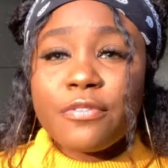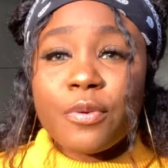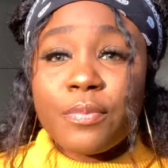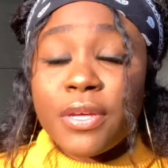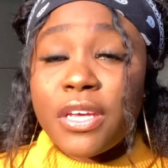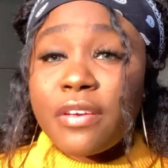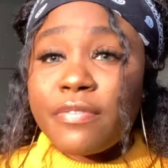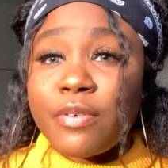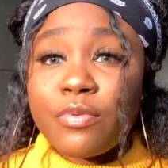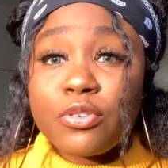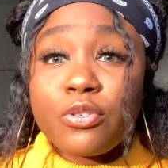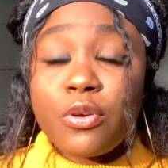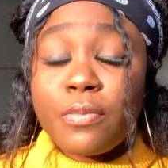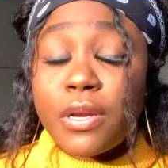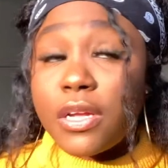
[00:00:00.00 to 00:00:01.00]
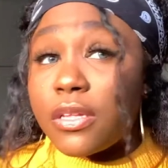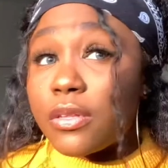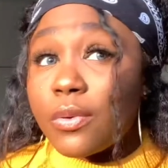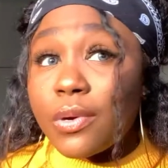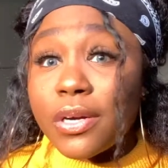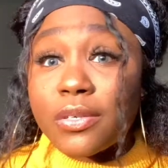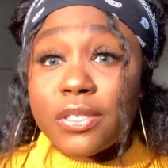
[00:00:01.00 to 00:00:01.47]
For me, if there was no money in the
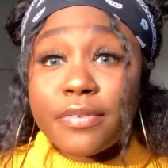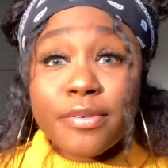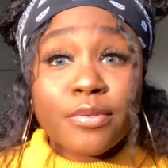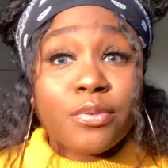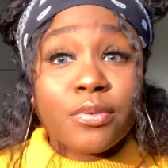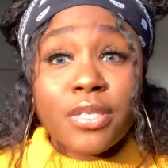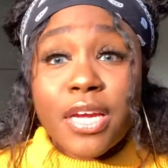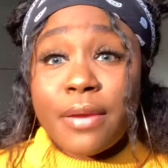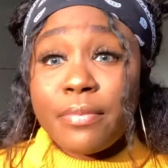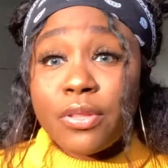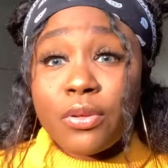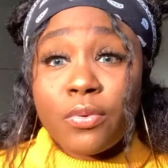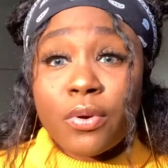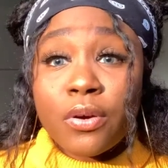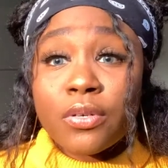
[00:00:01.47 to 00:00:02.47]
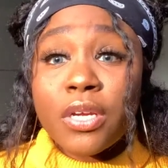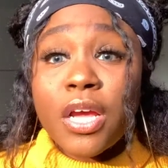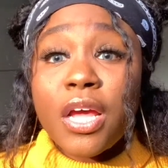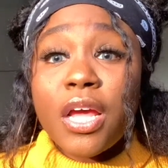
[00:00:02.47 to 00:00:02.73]
world, if there was no time in the world,